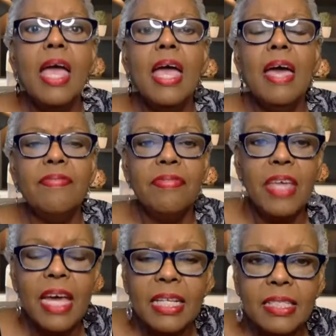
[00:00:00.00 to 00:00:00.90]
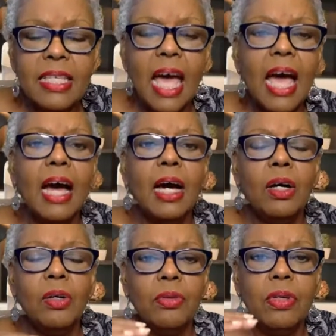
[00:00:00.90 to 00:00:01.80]
And that's
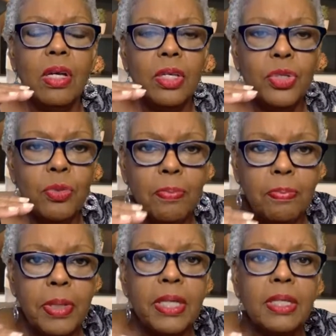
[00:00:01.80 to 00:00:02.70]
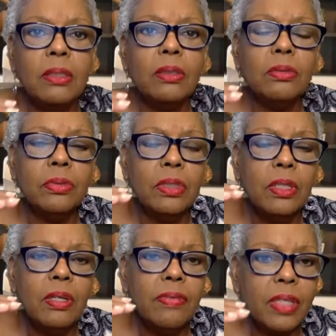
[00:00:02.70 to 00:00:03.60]
how you build
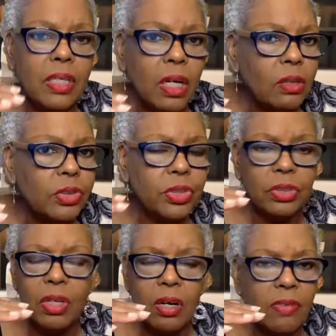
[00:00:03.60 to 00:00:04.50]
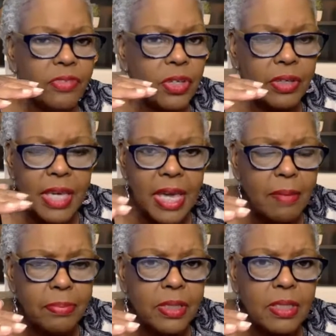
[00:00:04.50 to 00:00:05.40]
the culture of your
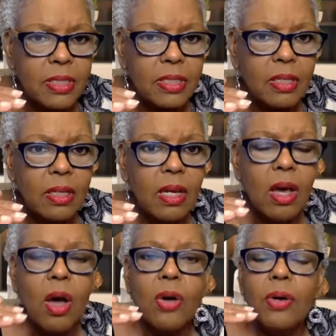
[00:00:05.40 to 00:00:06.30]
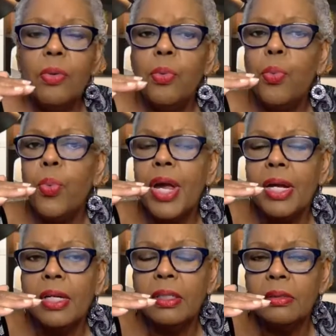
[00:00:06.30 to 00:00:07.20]
campus,
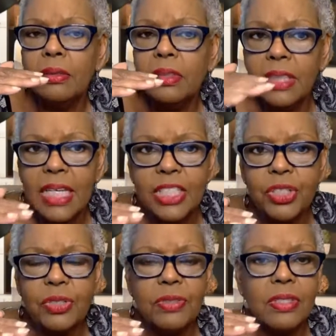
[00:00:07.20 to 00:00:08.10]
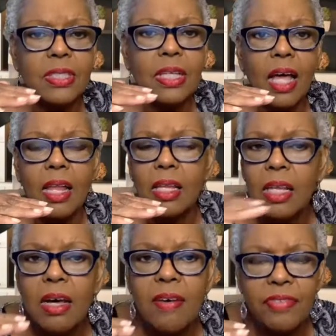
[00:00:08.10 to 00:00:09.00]
where teachers
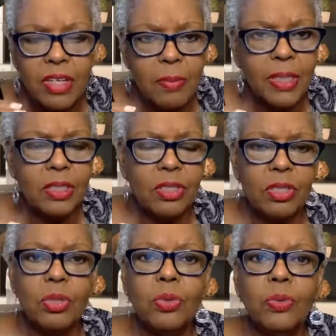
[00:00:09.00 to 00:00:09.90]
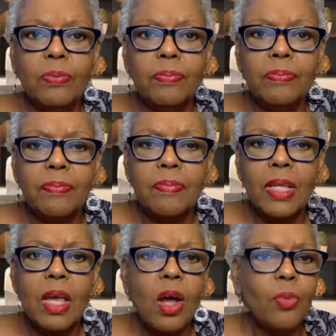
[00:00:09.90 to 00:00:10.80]
love coming to school,
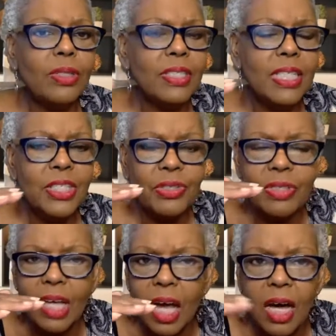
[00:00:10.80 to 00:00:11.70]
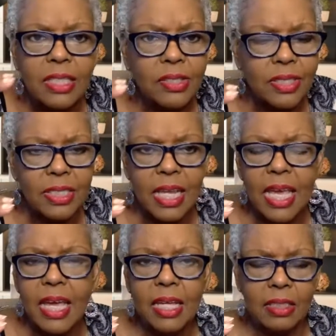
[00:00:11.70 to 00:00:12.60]
where teachers
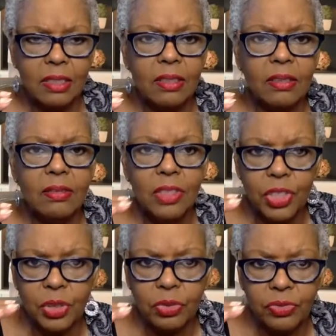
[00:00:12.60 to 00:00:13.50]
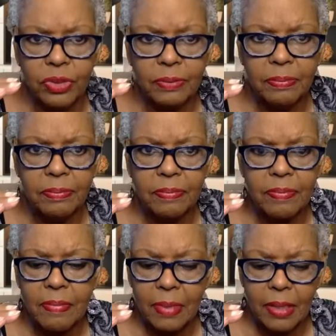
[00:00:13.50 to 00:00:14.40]
understand the children.
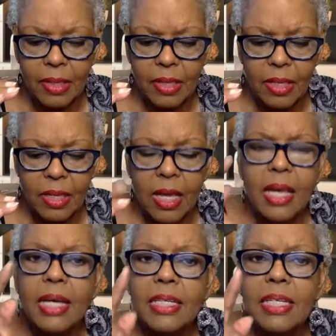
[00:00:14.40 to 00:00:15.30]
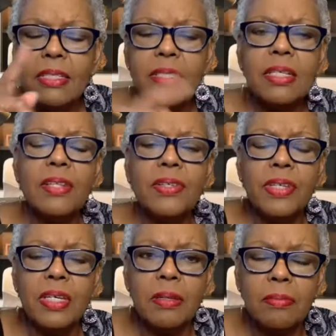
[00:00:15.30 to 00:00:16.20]
And here's the other
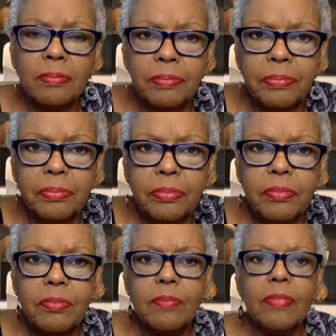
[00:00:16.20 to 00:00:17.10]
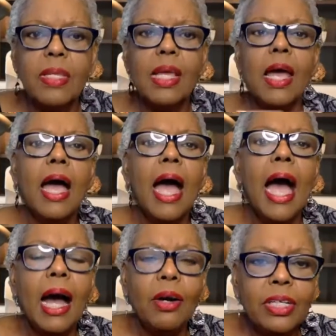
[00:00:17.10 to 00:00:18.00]
key.
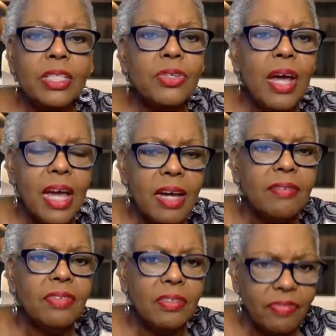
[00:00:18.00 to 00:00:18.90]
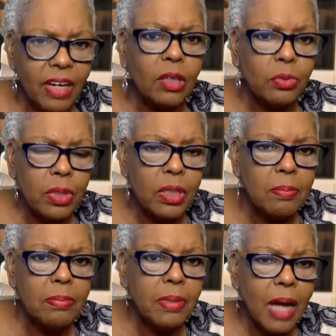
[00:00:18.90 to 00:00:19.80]
How can you have a follow-up?
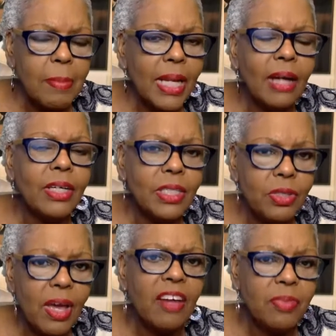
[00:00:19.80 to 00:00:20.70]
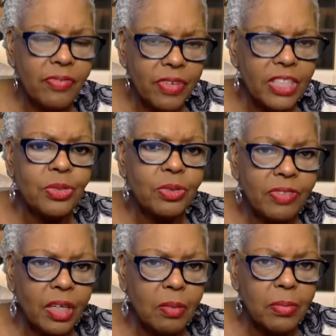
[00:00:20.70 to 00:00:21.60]
How can you have professional
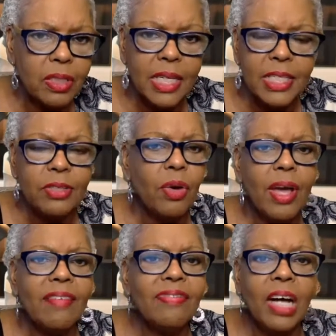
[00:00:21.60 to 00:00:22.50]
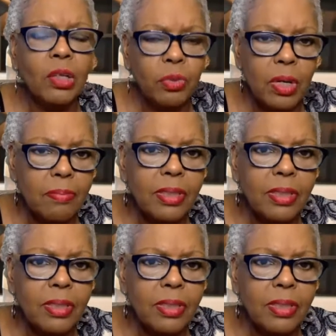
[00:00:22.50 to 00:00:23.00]
development and you don't have follow-up?